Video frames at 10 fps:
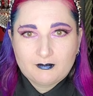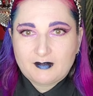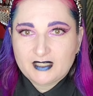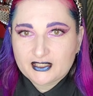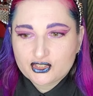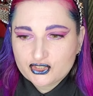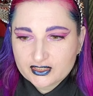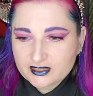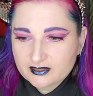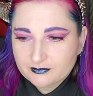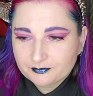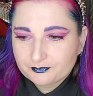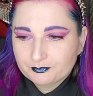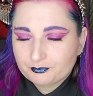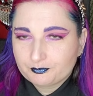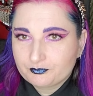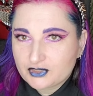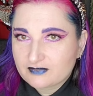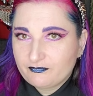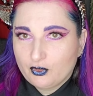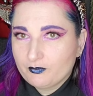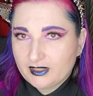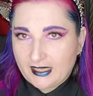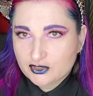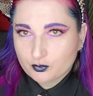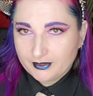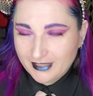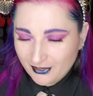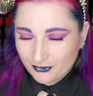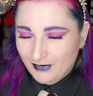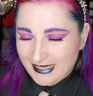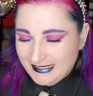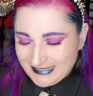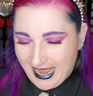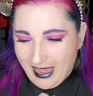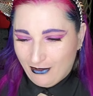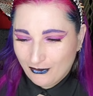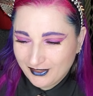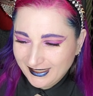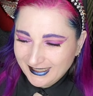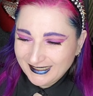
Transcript: Maybe I should just film the next one right now.